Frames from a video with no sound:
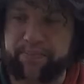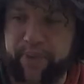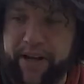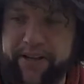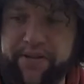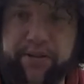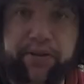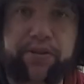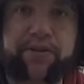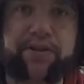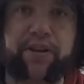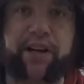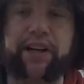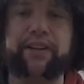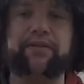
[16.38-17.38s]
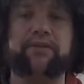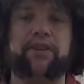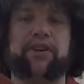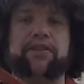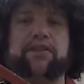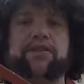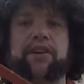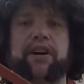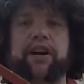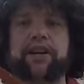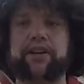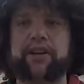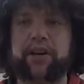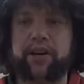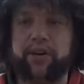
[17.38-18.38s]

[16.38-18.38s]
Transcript: pencil looks like on site.